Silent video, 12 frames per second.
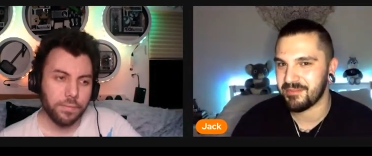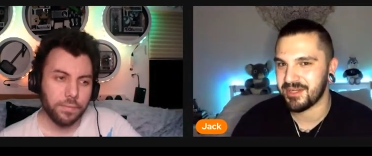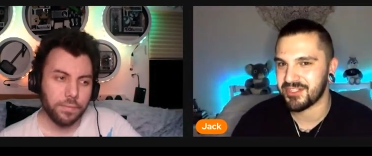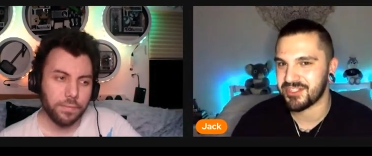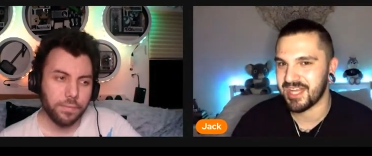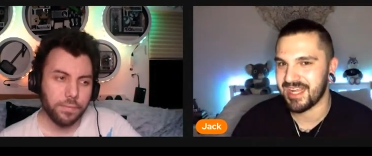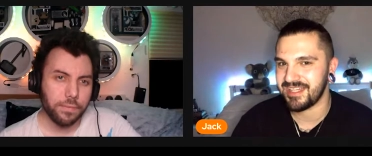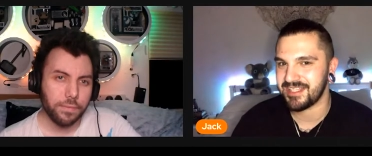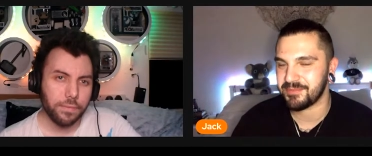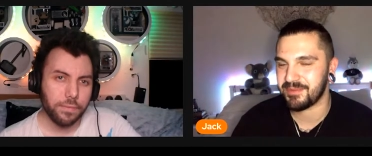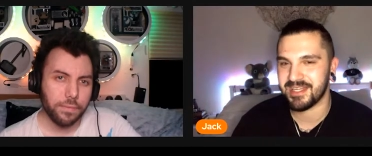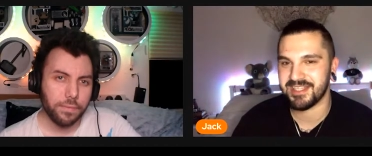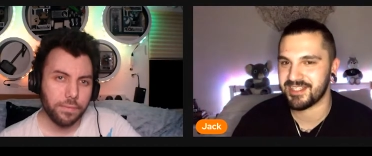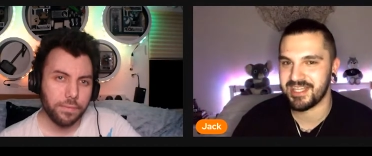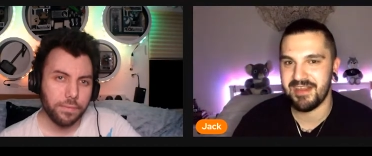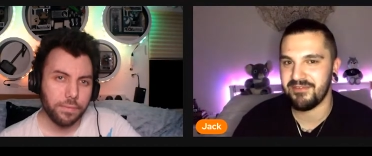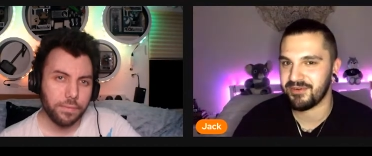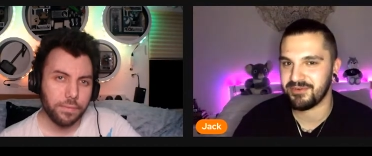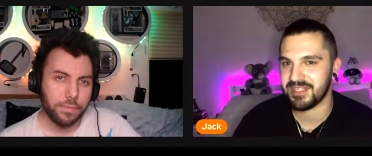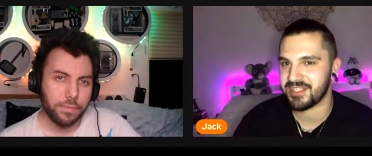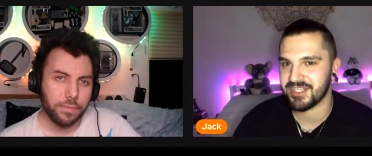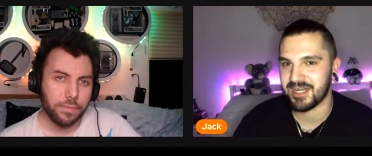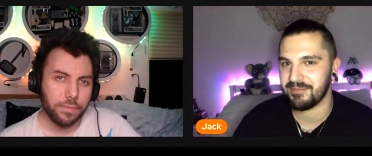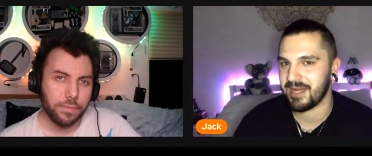Speaker 1: much sense? Because even all
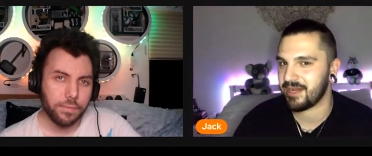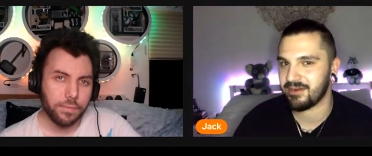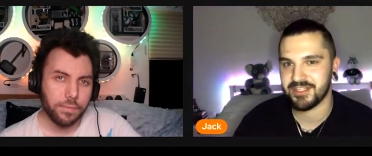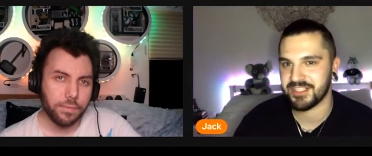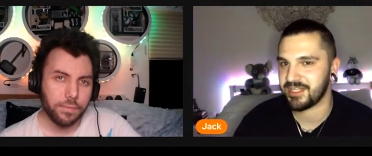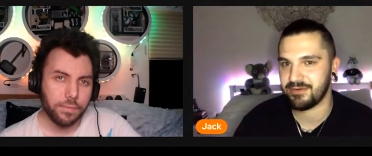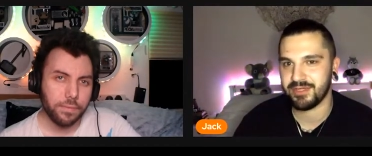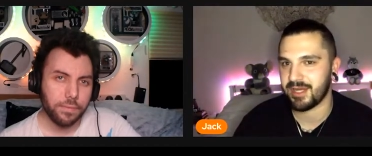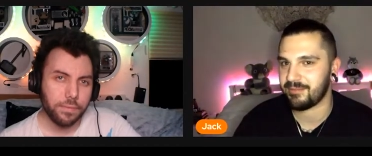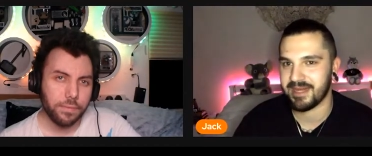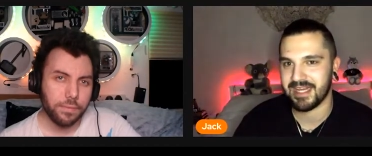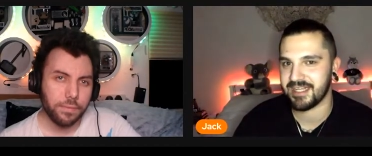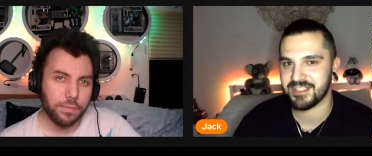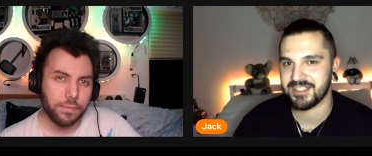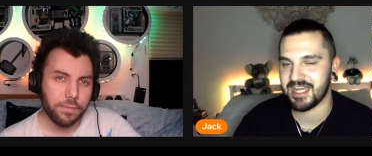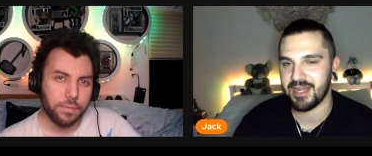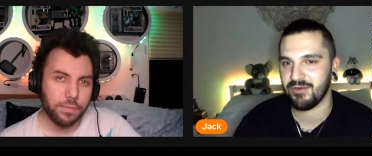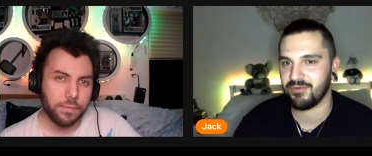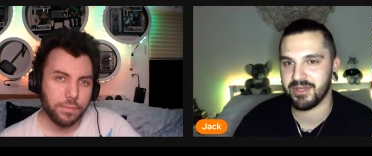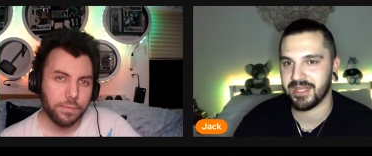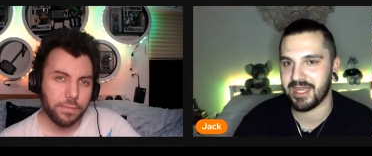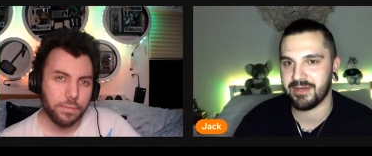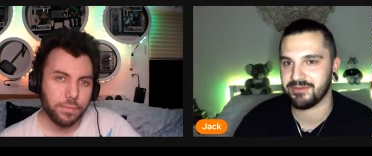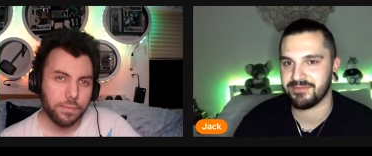this time later, I still can't make heads or tail of
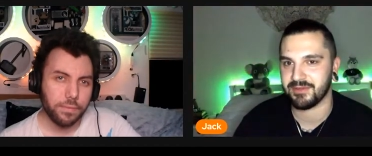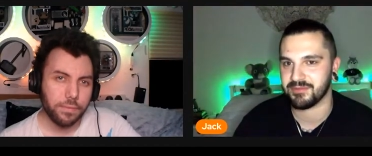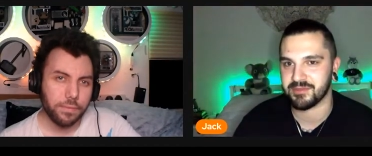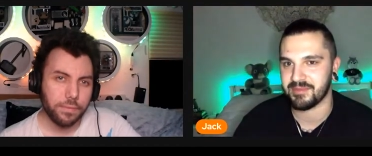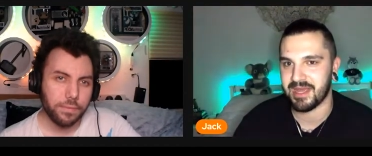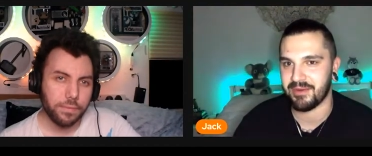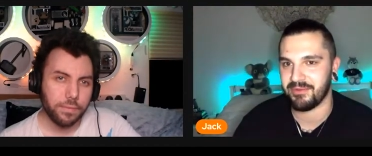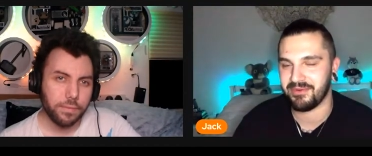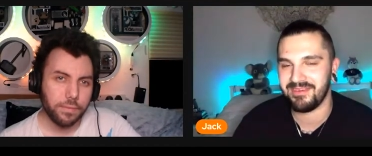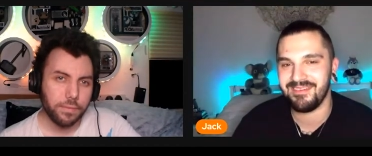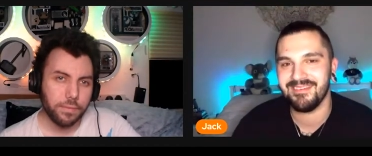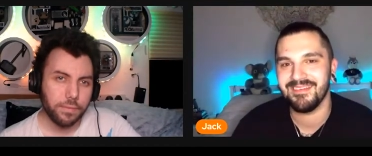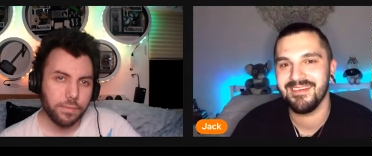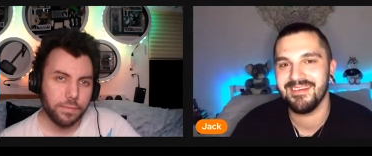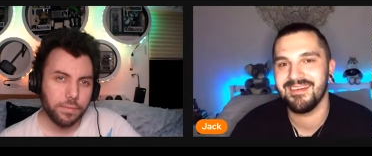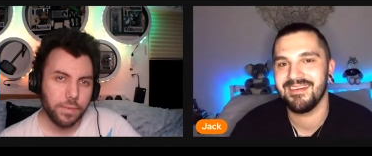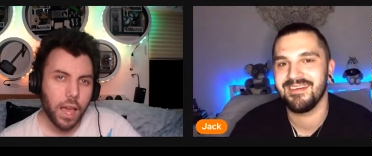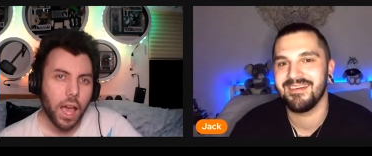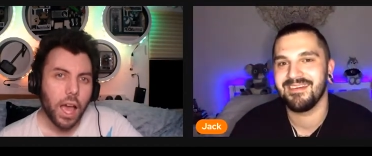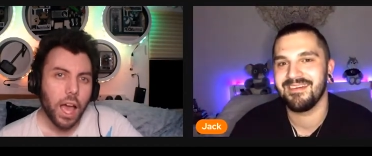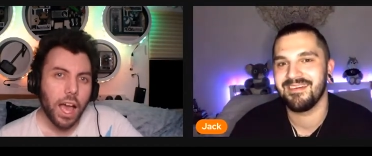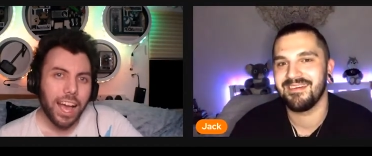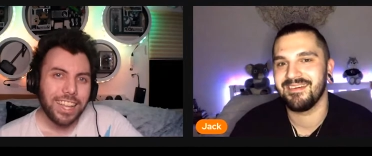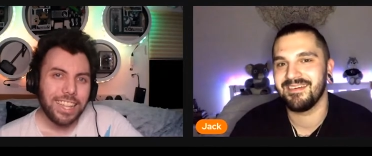what the hell the film's about.
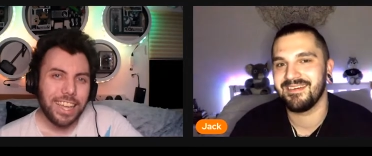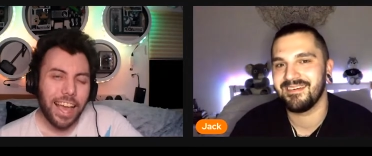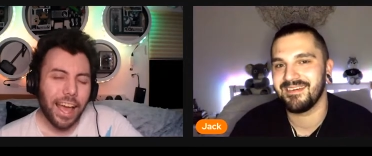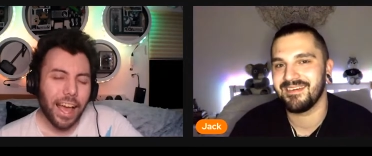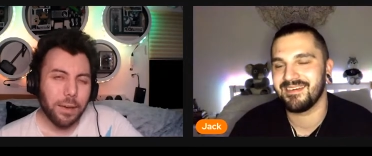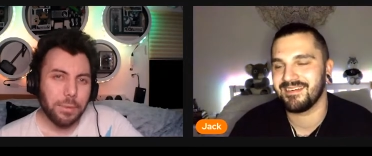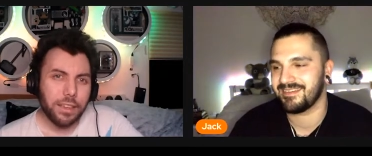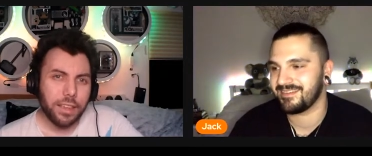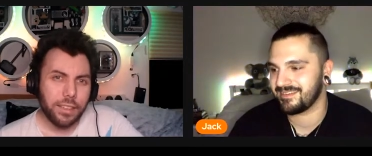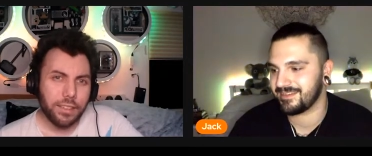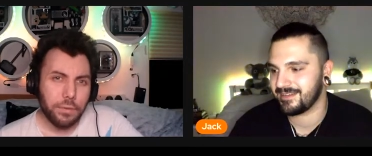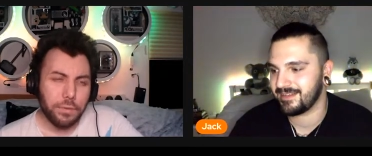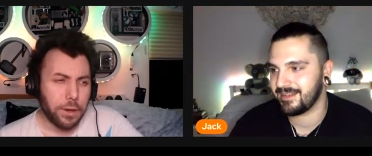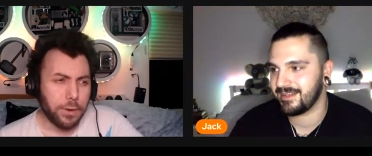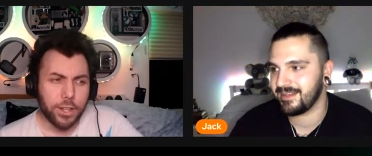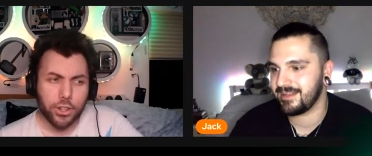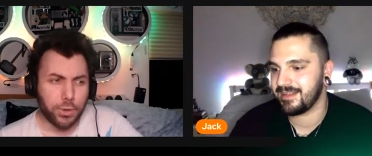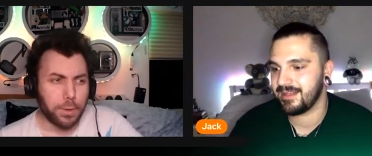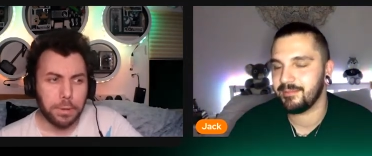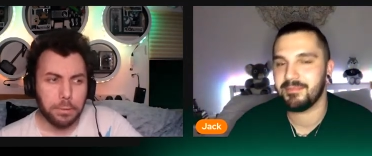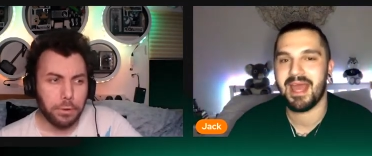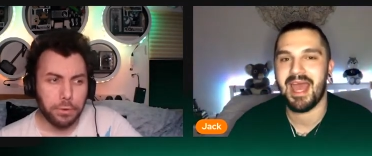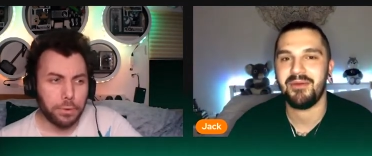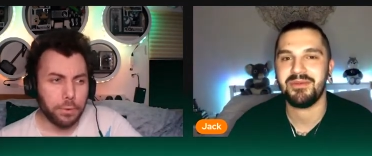
Speaker 2: Yeah, I mean it's a very trippy
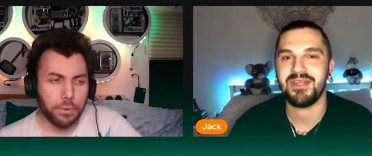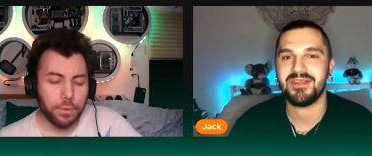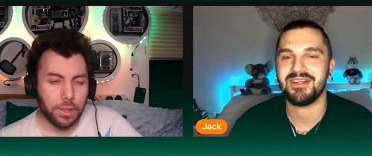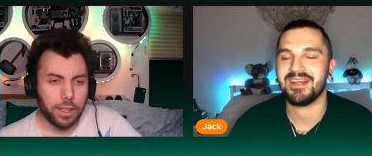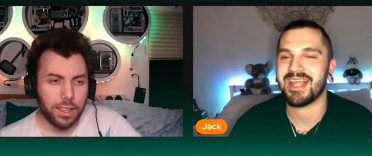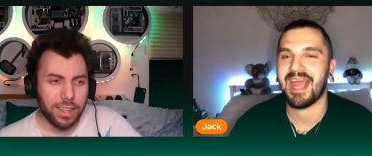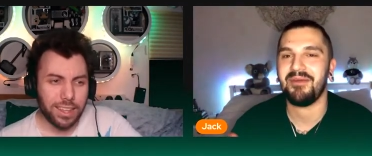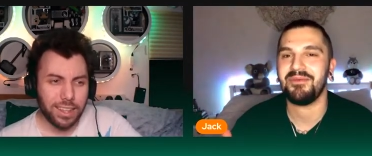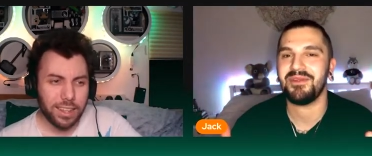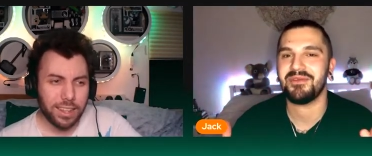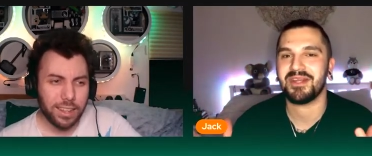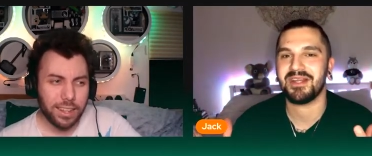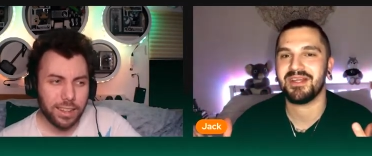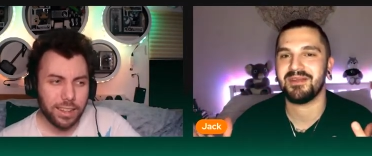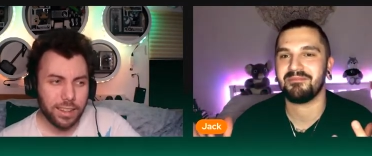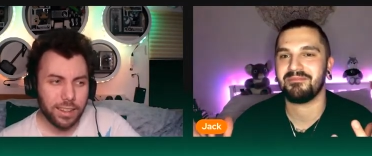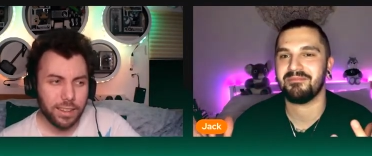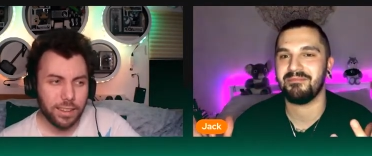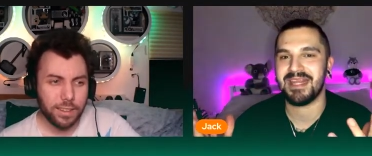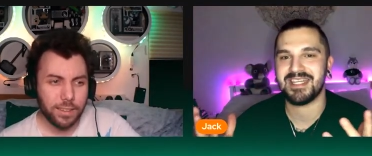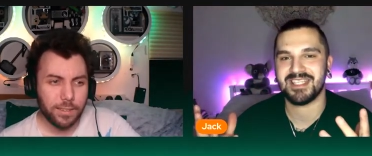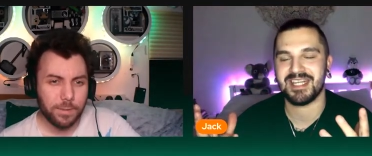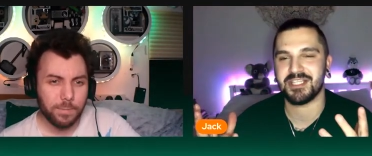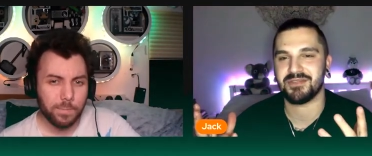movie. But how are
Speaker 1: you like? How are you going to
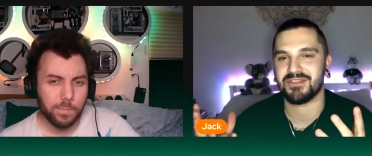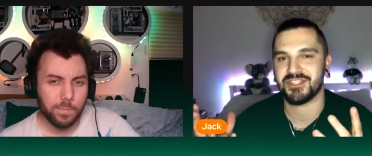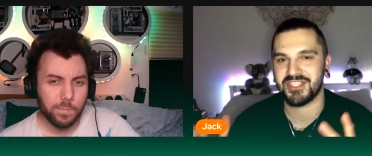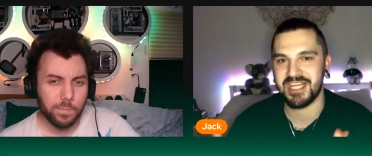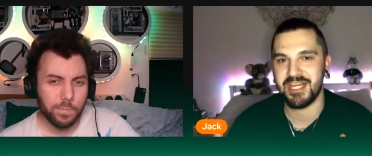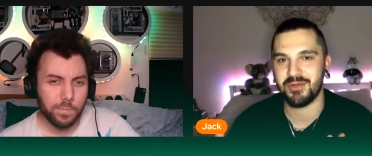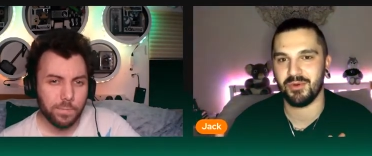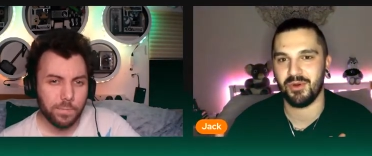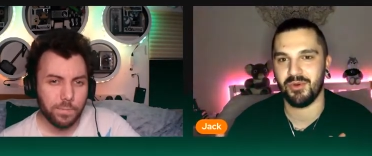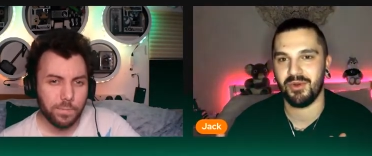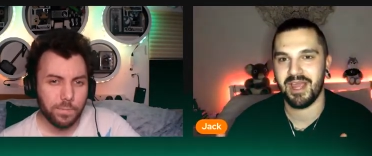make sense of a sequel